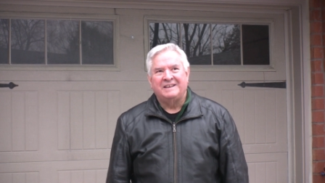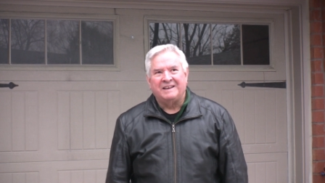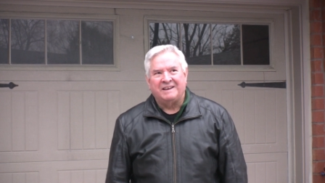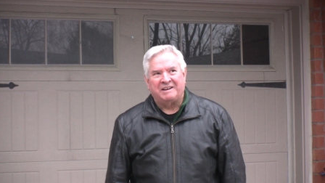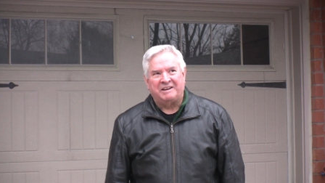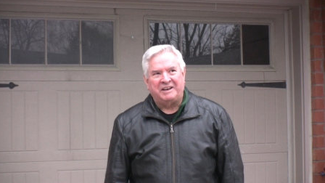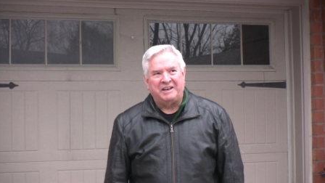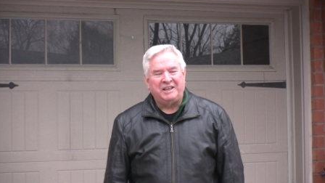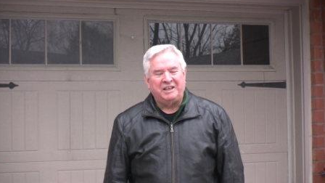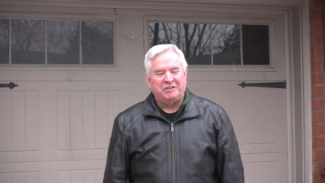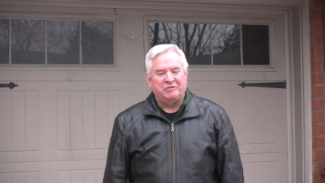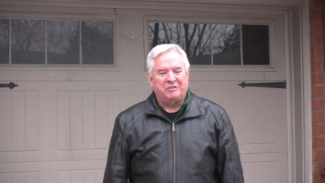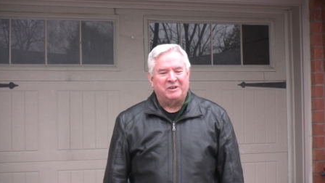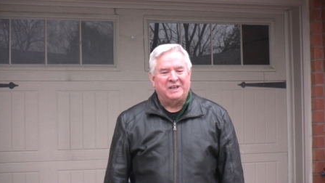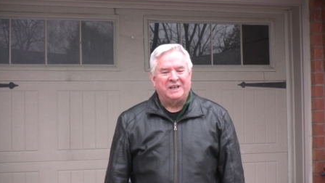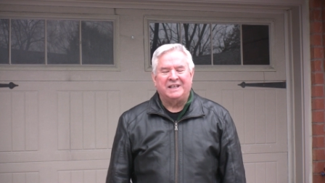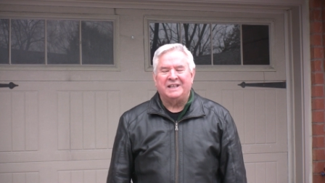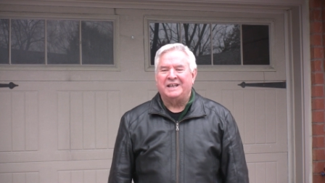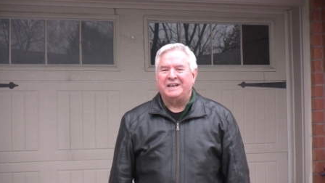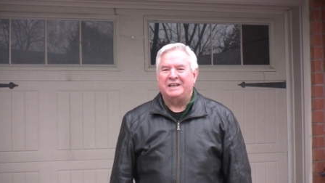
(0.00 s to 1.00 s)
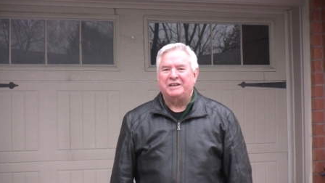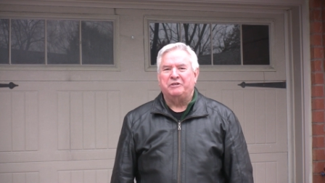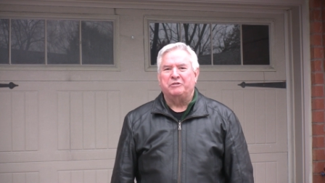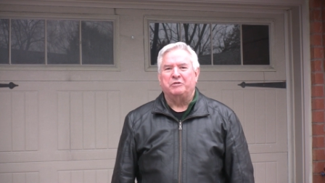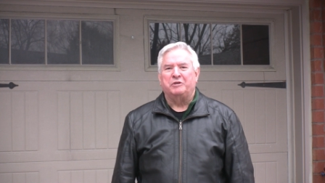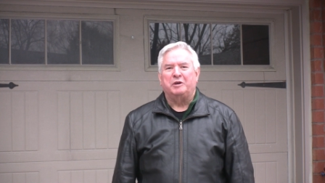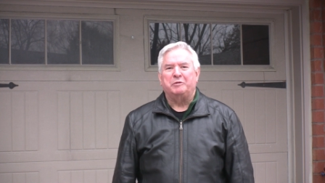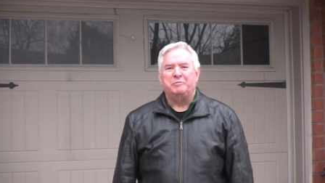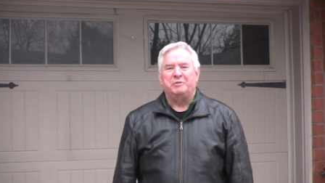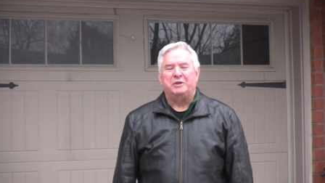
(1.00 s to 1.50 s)
I well, I
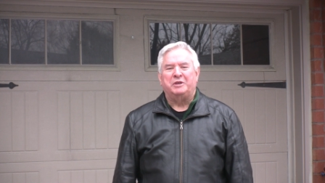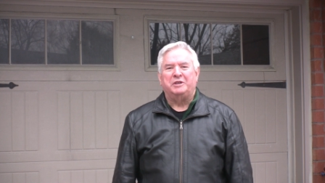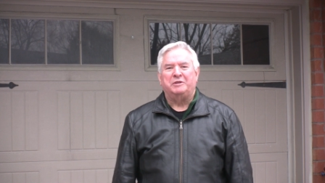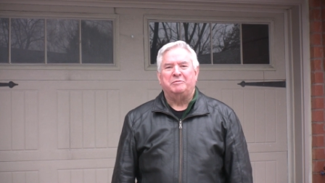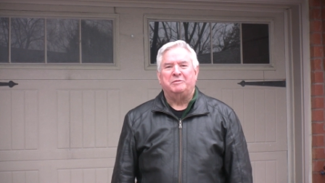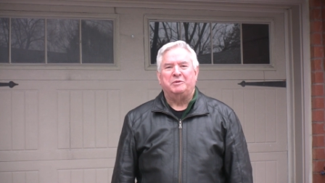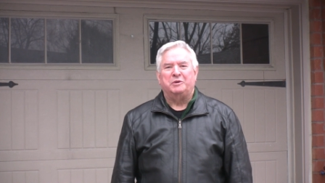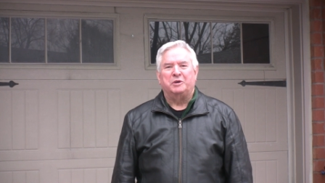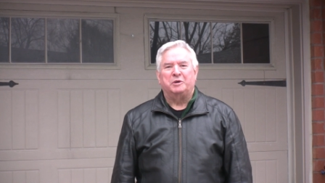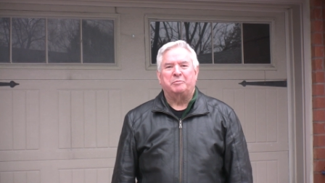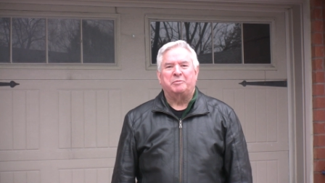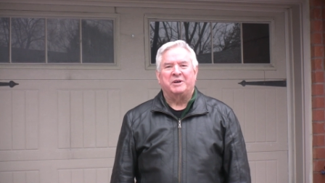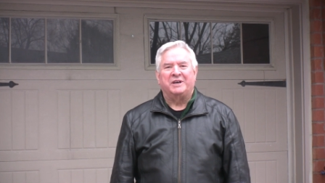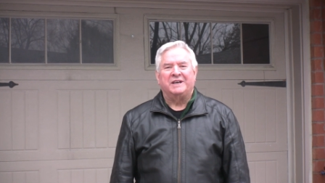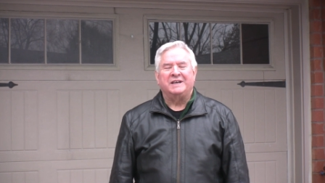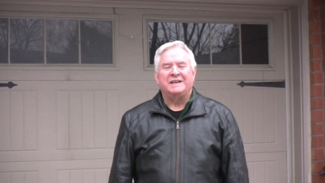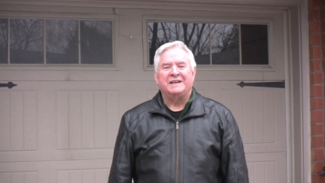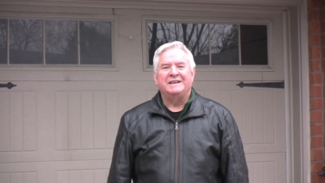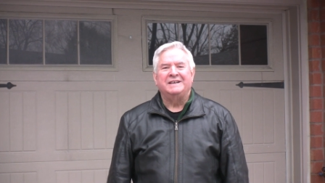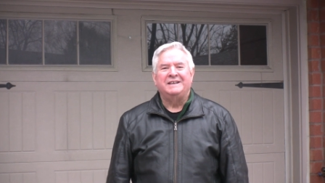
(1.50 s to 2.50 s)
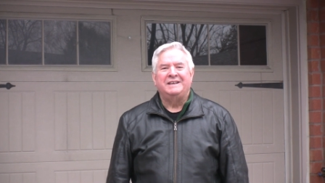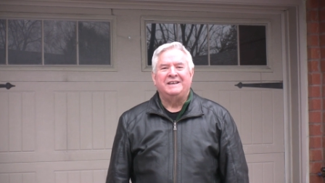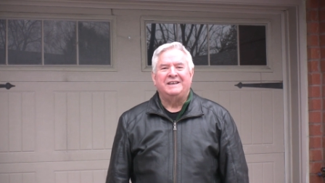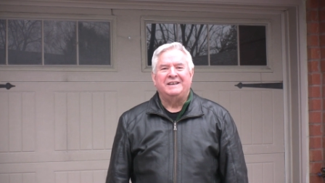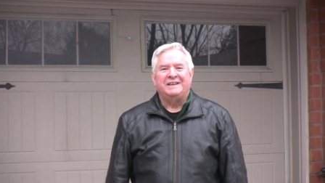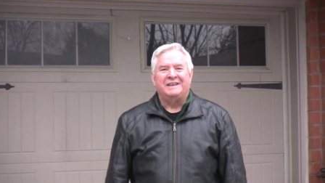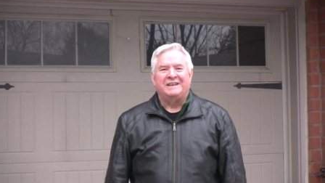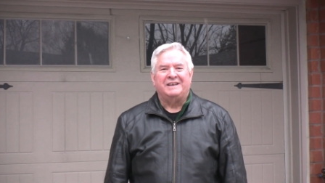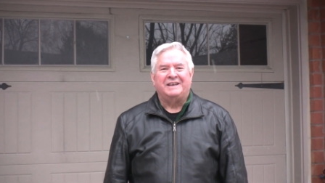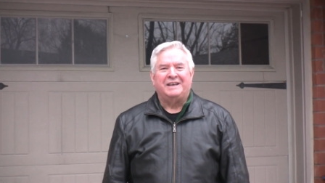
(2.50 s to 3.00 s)
grew up in Moore Park,
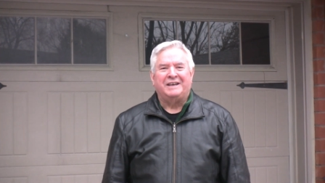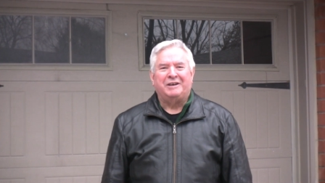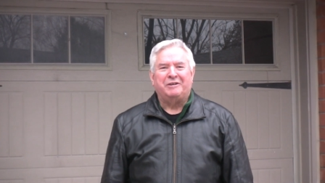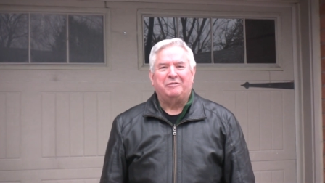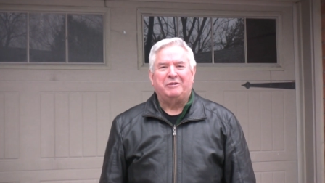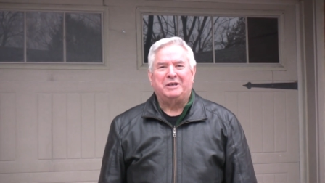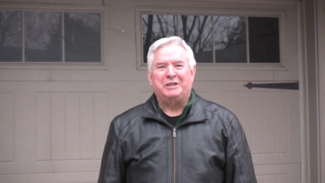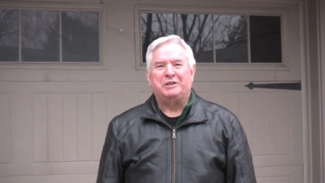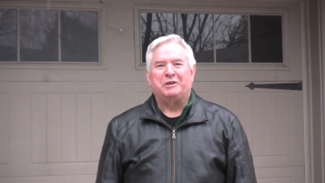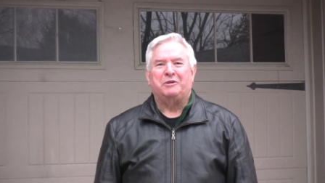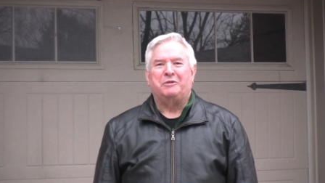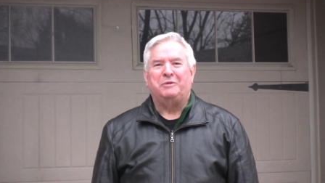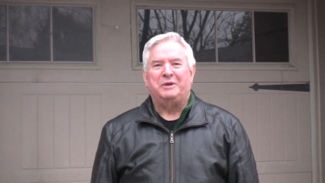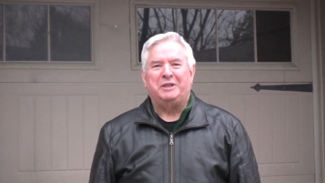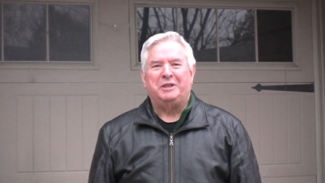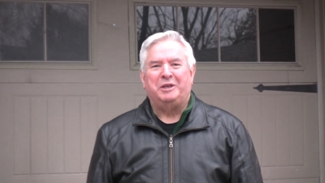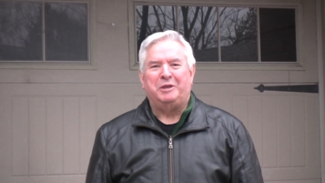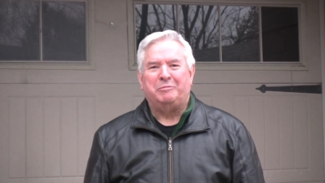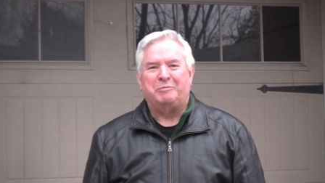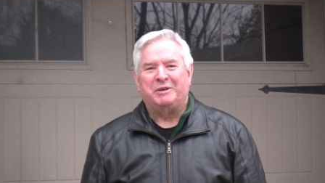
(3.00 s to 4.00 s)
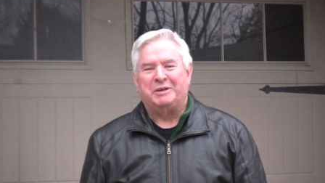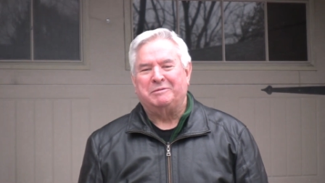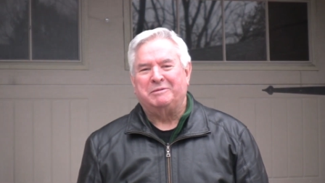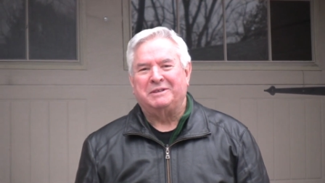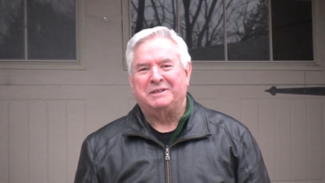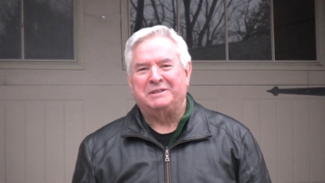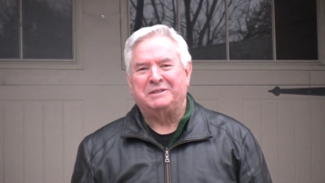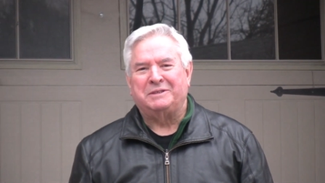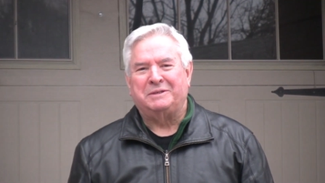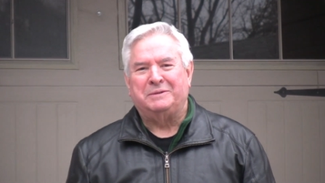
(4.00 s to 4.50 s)
uh, went to Whitney
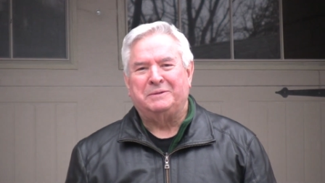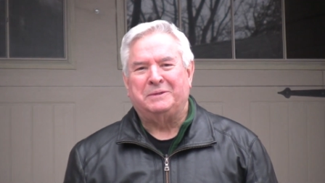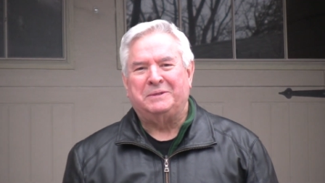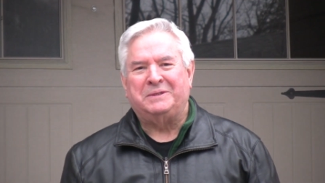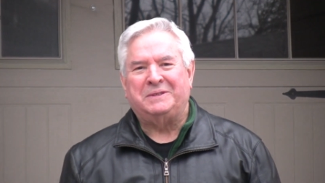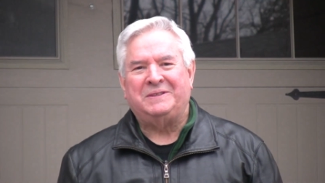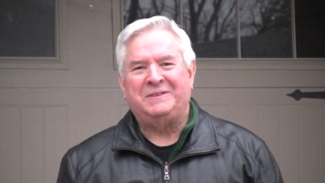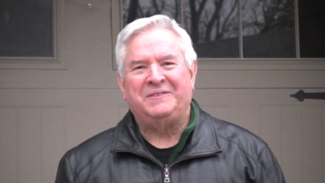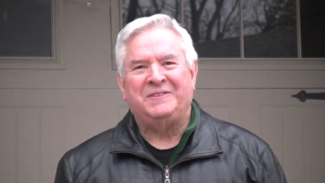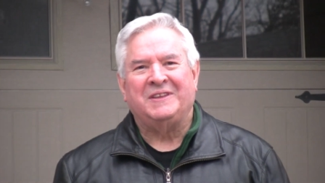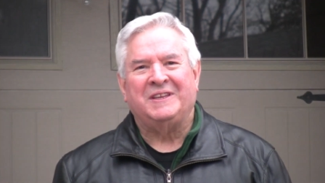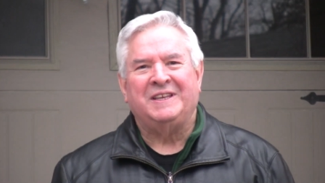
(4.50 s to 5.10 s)
Public School,